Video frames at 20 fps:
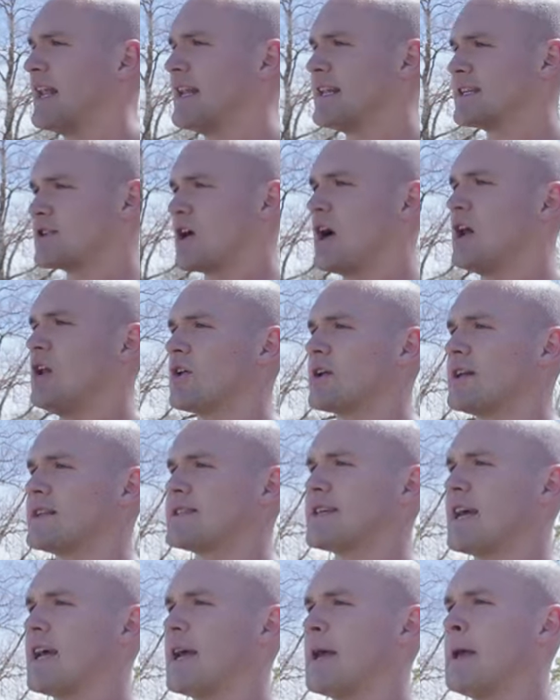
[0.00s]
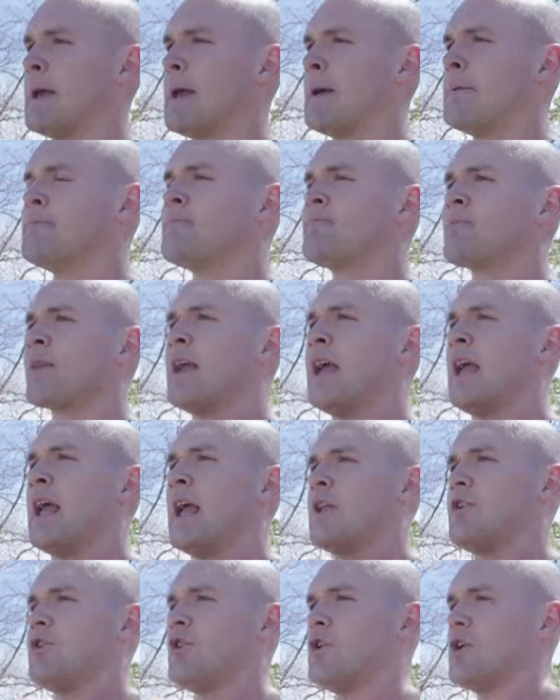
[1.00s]
And so I look and say,
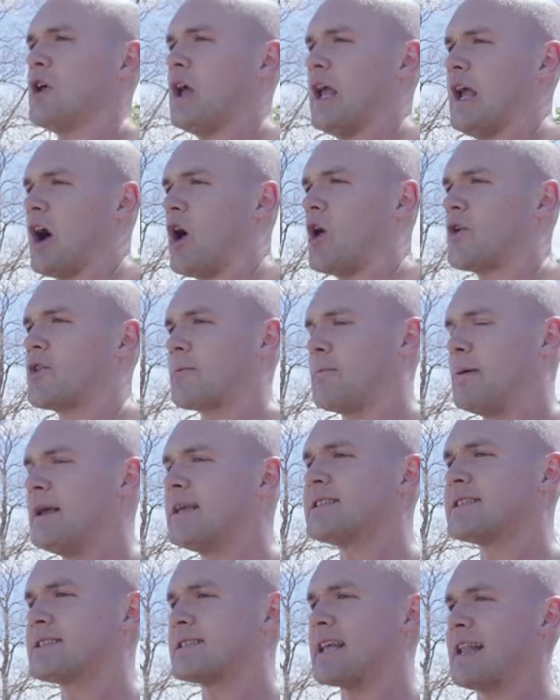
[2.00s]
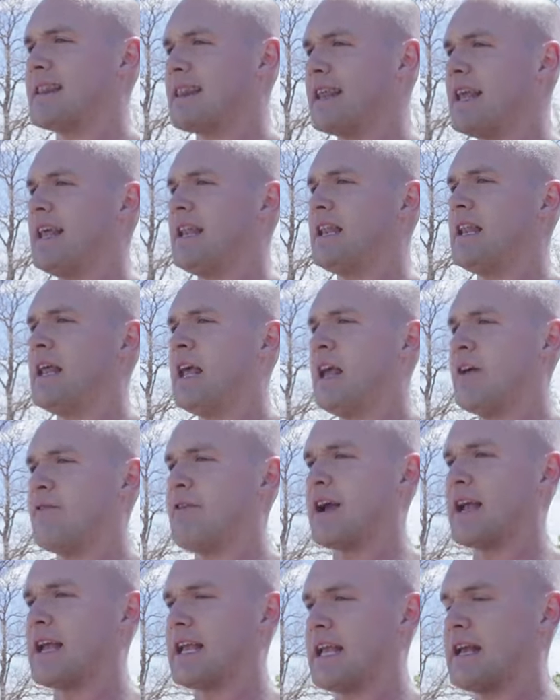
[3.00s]
do are there pieces that then
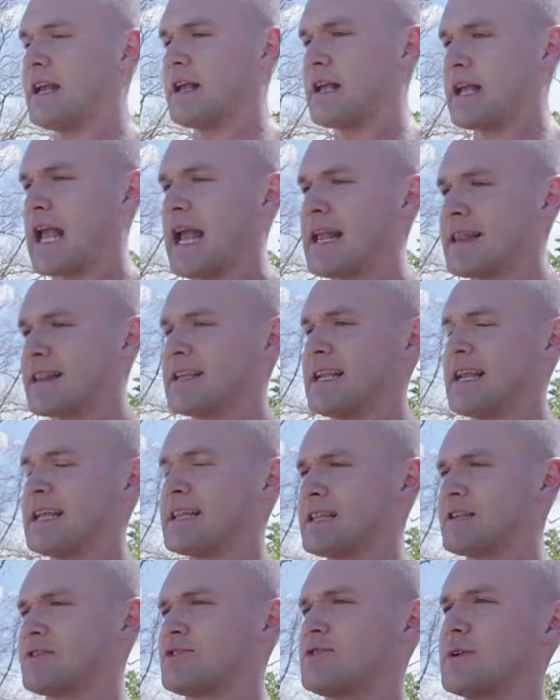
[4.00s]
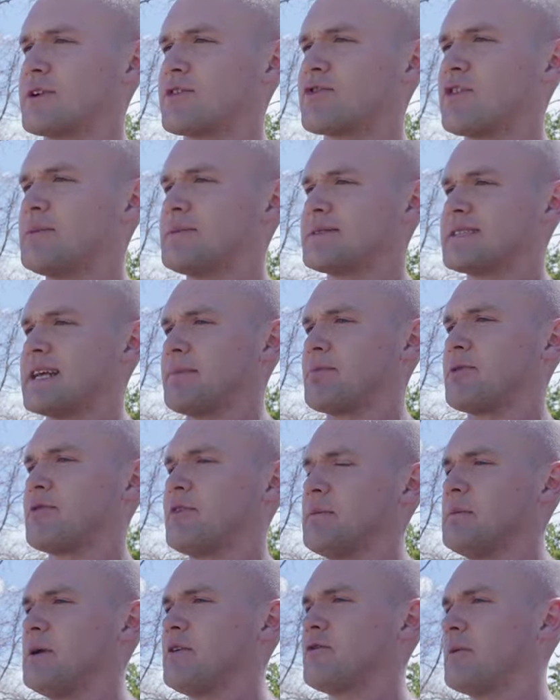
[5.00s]
if I get, take, take this to an extreme does that
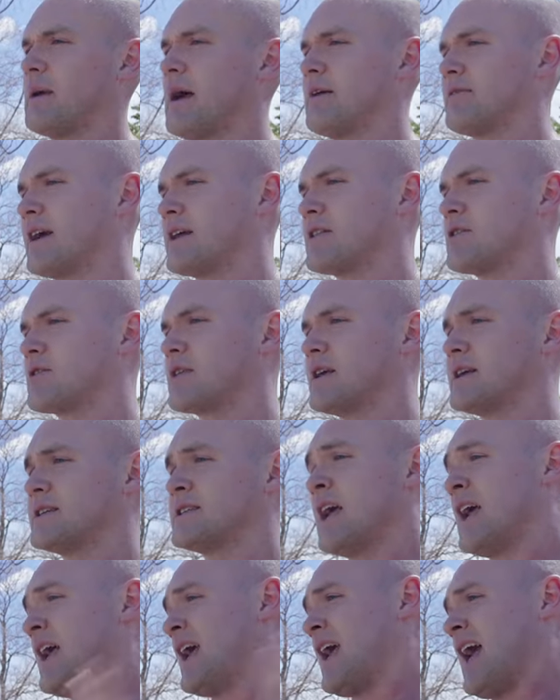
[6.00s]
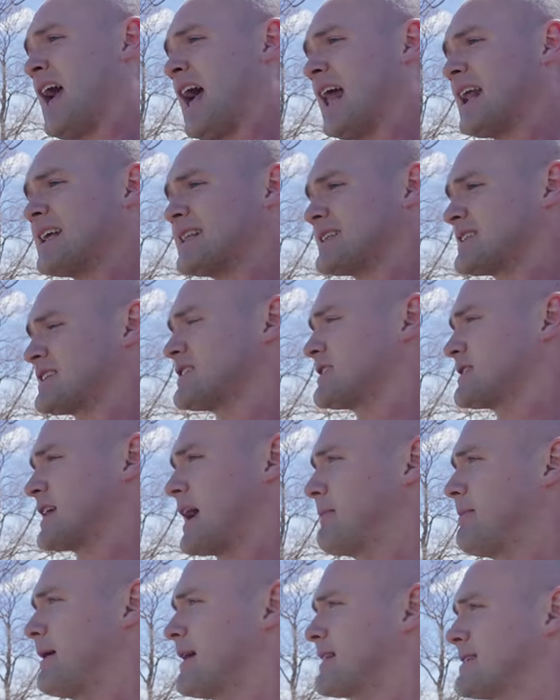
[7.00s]
prevent me from having other things and again this is just a
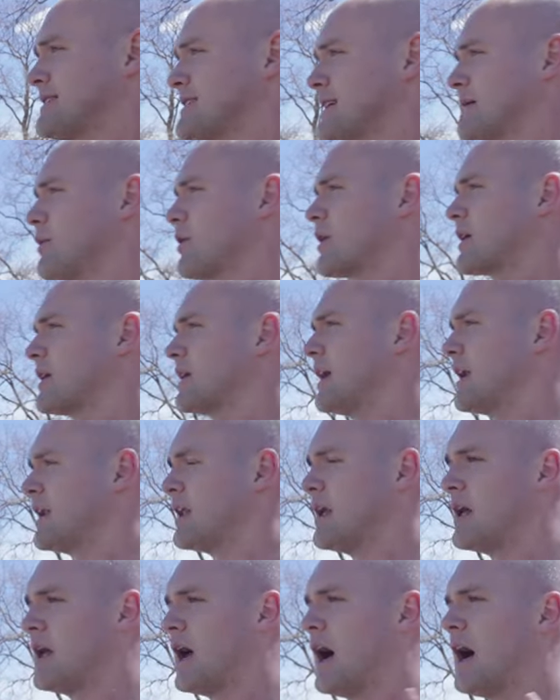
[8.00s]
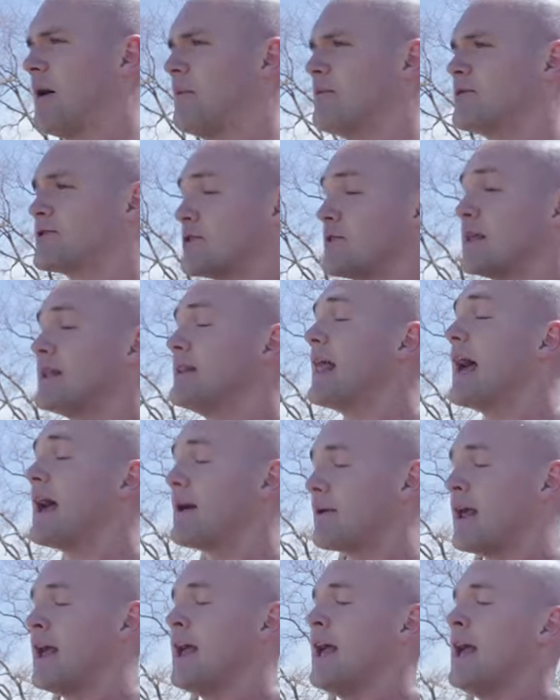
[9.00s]
hypothesis I'm working on um, so then
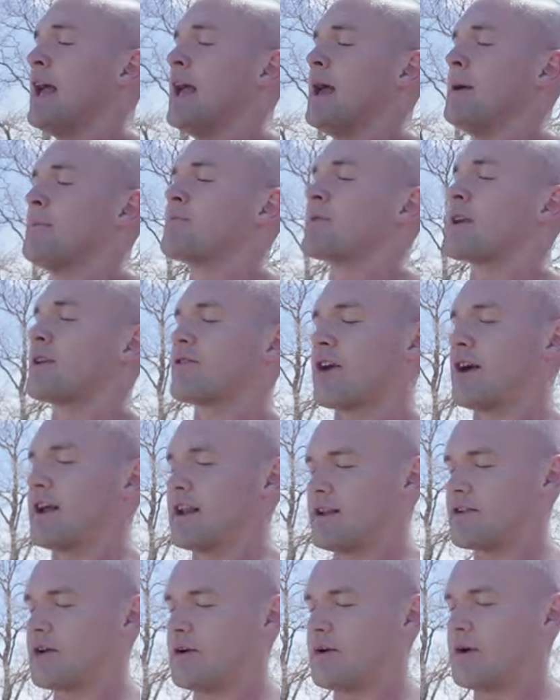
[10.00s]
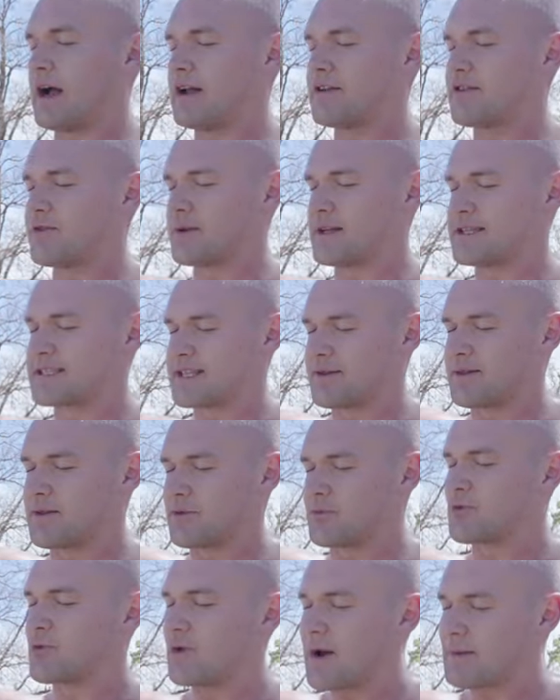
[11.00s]
that sorry I just realized that
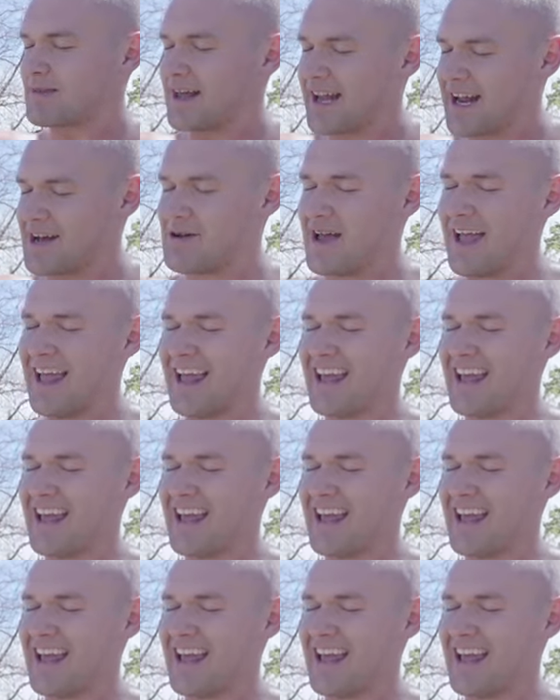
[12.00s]
to wrap that up